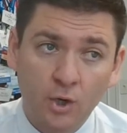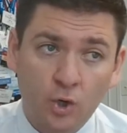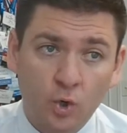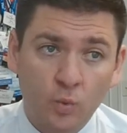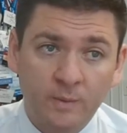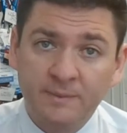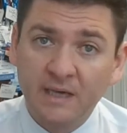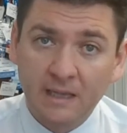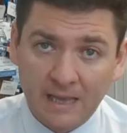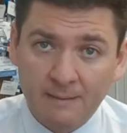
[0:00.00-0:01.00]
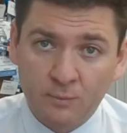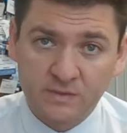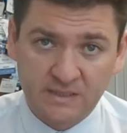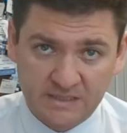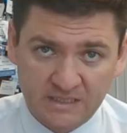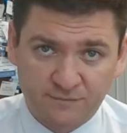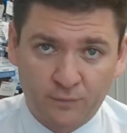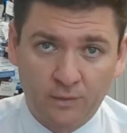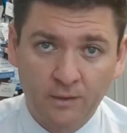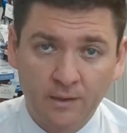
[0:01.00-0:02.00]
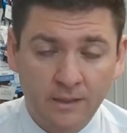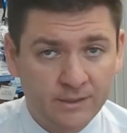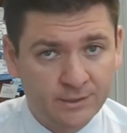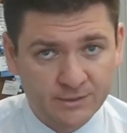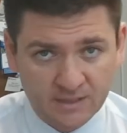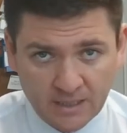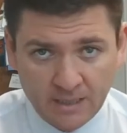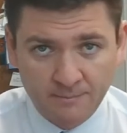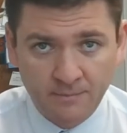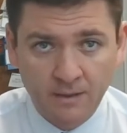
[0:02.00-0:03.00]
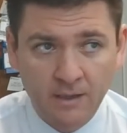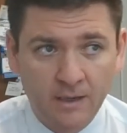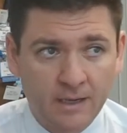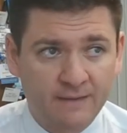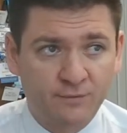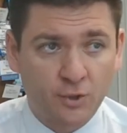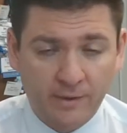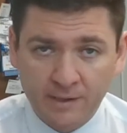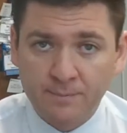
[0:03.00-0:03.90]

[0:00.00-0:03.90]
who will be a lot more successful in years to come and have a greater